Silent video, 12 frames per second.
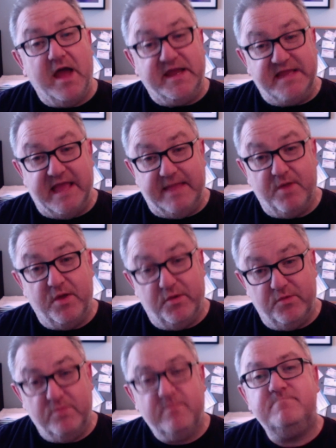came
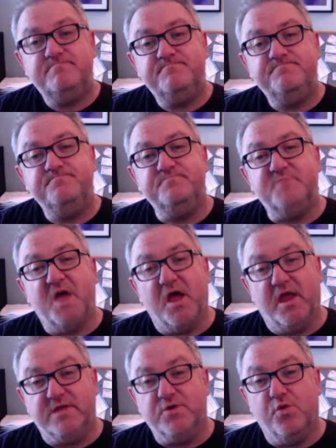home, I
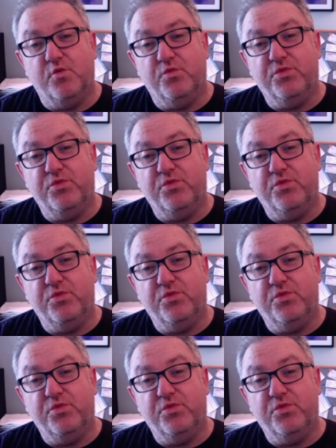told